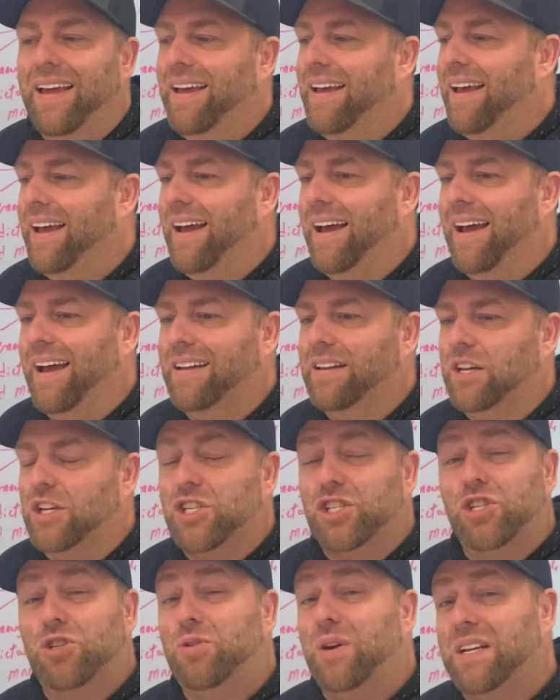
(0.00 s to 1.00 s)
uh, the
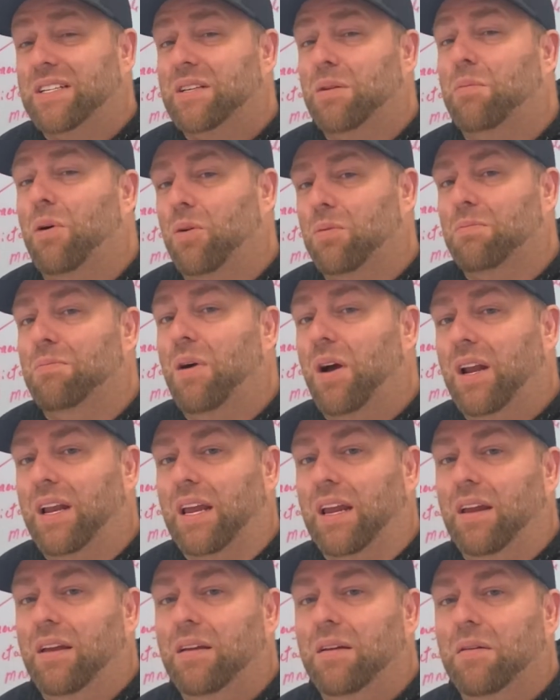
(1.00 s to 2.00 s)
stress about money.
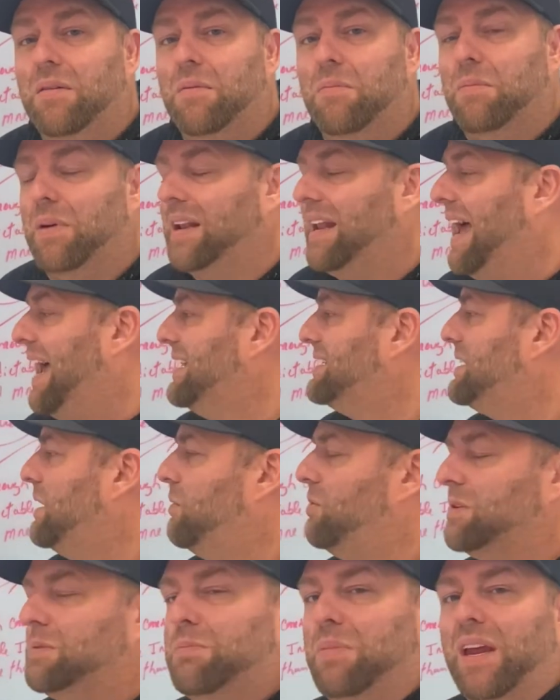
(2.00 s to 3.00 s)
But as I
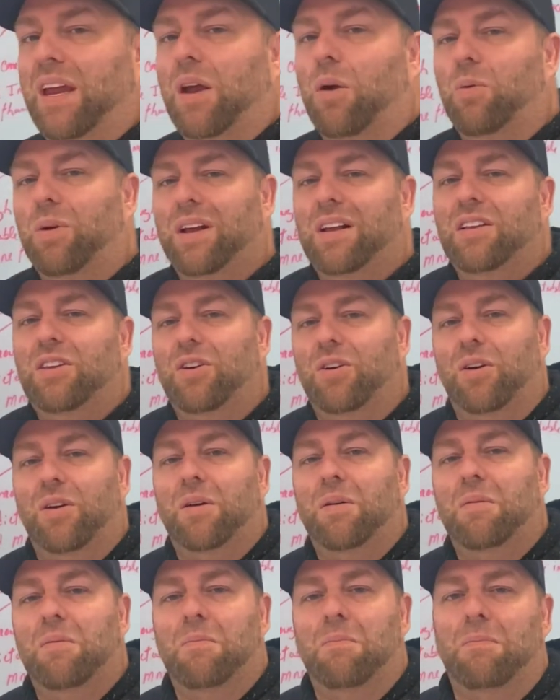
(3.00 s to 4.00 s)
was being a
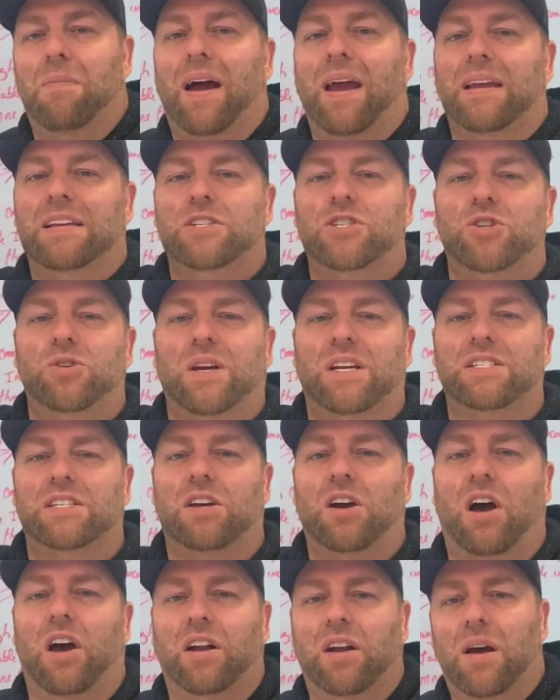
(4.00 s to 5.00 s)
realtor, my stress
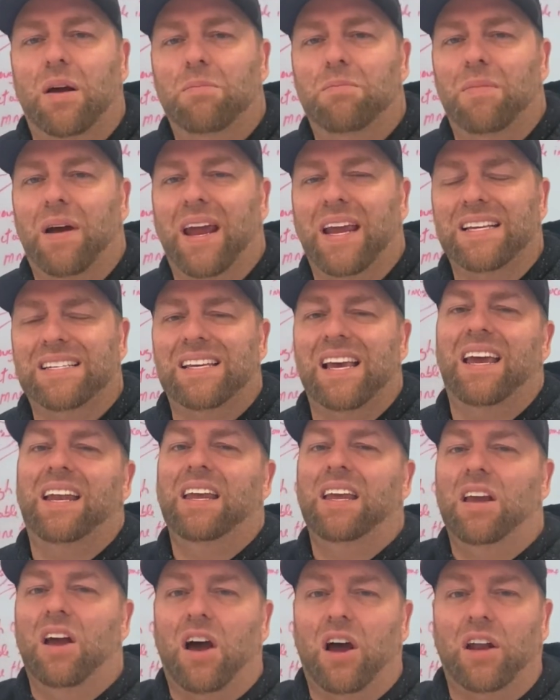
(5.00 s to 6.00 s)
got up, my anxiety
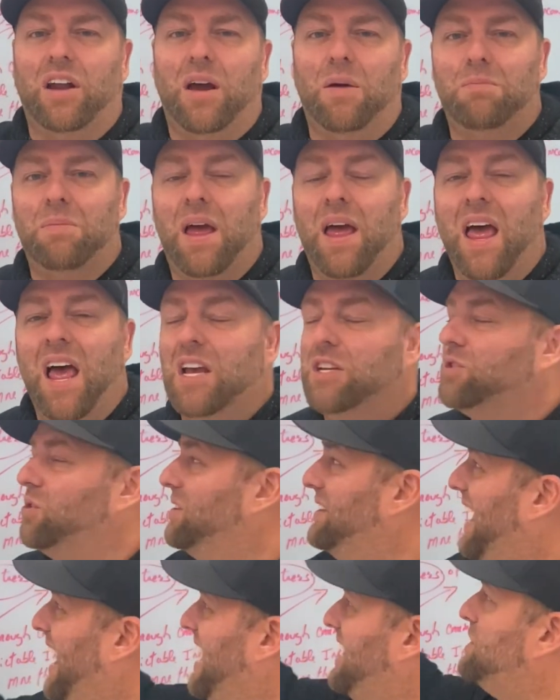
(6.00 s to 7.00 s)
got up. So
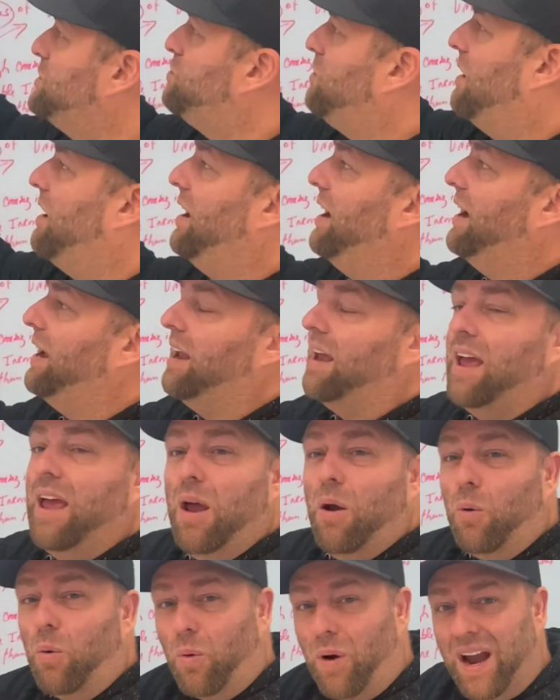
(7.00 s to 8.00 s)
that's why
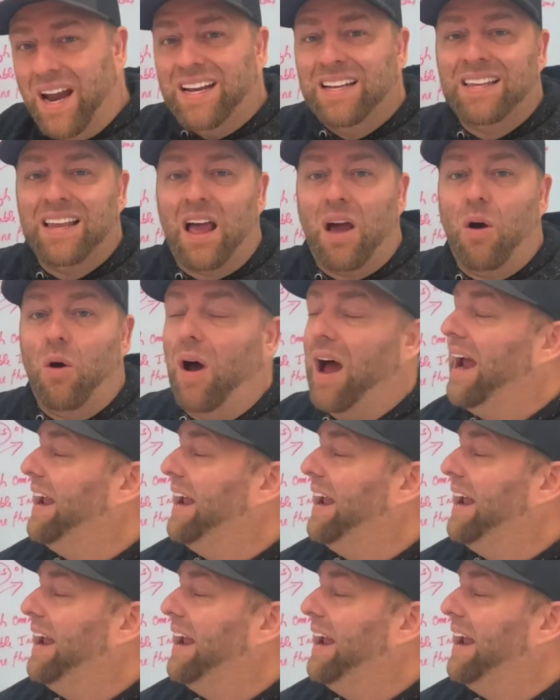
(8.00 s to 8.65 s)
right now I